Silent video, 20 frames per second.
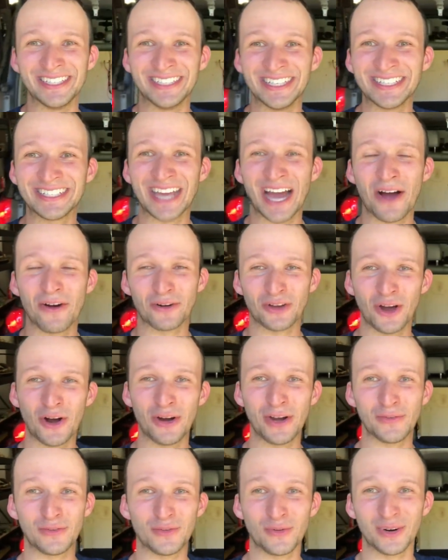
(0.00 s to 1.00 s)
discount
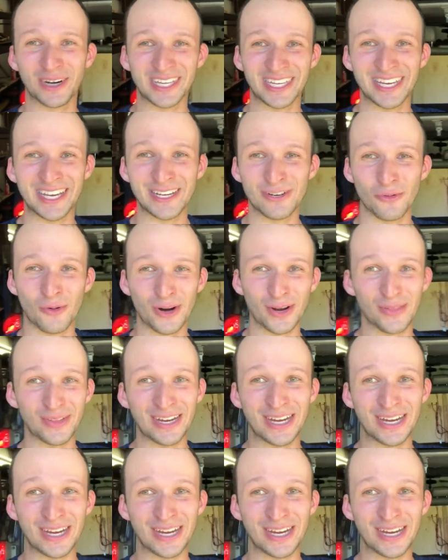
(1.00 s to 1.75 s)
code if you want to get one of